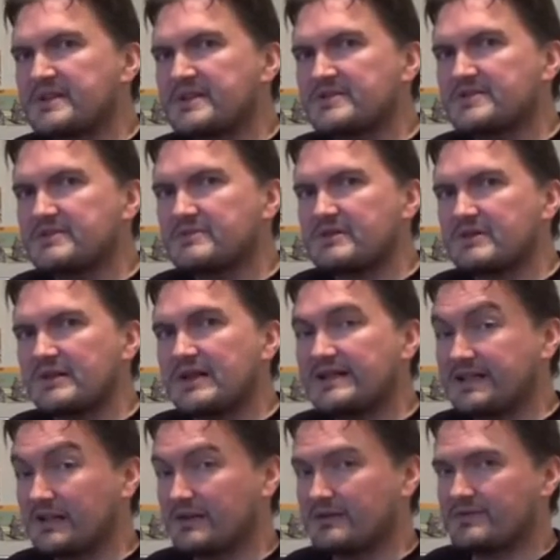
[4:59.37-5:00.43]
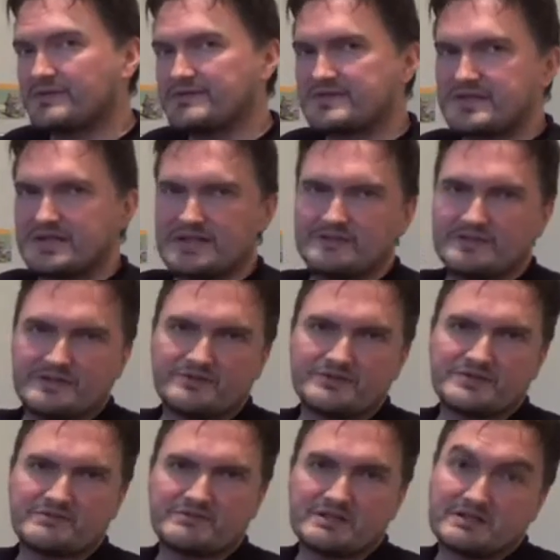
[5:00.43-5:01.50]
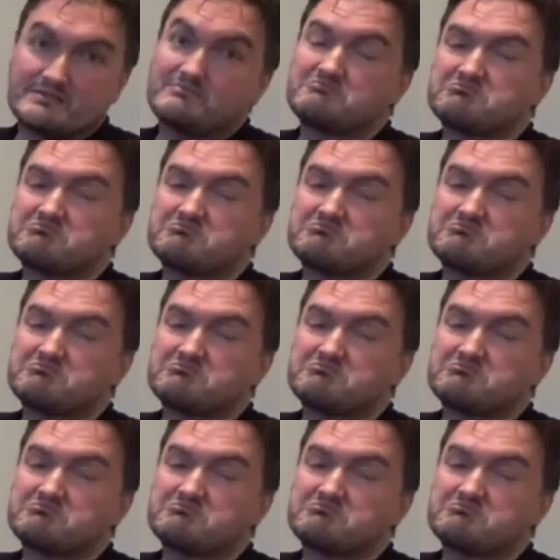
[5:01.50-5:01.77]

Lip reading: some lady love scenario, something like.